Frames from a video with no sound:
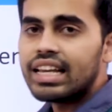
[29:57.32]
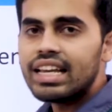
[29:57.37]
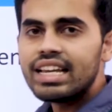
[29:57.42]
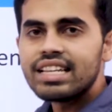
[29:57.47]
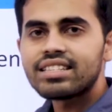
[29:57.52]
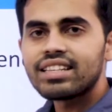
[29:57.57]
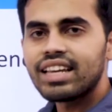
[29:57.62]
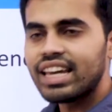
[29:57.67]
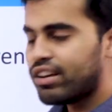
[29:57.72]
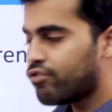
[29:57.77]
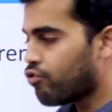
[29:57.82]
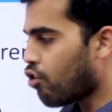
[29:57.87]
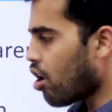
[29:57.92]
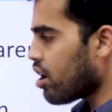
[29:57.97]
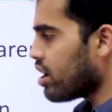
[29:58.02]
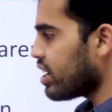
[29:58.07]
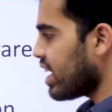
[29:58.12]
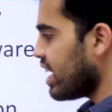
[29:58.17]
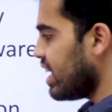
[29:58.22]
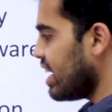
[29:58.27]
is
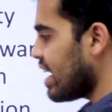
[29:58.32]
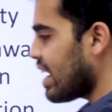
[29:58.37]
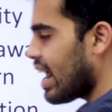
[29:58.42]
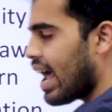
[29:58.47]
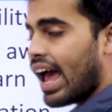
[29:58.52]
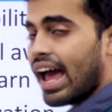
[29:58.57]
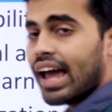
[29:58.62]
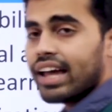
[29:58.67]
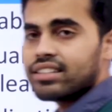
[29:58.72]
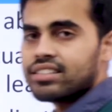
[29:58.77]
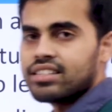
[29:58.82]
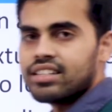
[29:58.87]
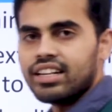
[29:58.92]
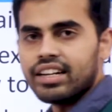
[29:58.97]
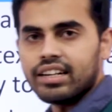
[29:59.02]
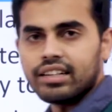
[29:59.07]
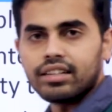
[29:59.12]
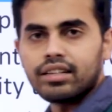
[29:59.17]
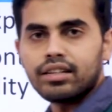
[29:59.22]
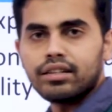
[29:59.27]
involved in an
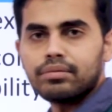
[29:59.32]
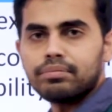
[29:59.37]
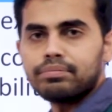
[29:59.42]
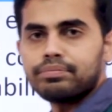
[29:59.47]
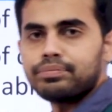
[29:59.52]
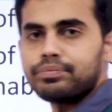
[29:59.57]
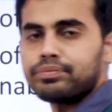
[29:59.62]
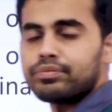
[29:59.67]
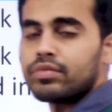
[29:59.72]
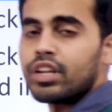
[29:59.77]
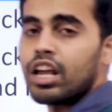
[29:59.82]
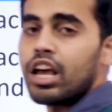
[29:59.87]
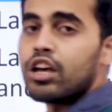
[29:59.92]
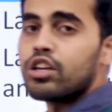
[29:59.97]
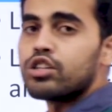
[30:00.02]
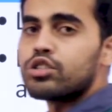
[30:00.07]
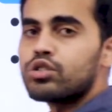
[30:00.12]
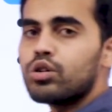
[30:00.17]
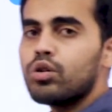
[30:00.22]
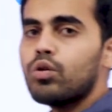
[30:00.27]
accident,
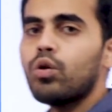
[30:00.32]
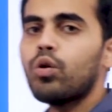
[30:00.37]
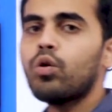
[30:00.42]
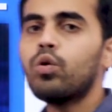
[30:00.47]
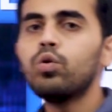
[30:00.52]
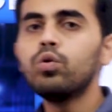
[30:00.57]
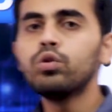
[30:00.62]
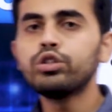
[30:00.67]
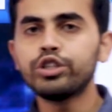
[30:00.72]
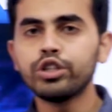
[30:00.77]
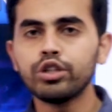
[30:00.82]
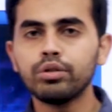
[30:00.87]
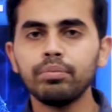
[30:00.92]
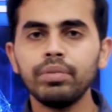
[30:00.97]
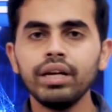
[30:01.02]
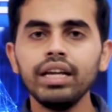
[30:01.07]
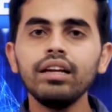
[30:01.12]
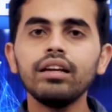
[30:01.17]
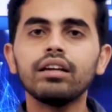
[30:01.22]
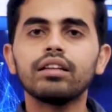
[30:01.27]
so who should
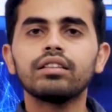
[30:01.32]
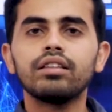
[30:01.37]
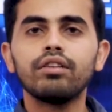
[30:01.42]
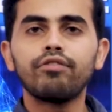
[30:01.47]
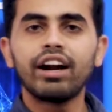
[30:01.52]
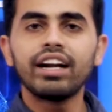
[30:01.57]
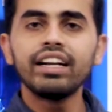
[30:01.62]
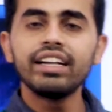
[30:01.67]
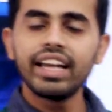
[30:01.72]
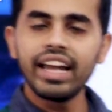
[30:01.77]
be the one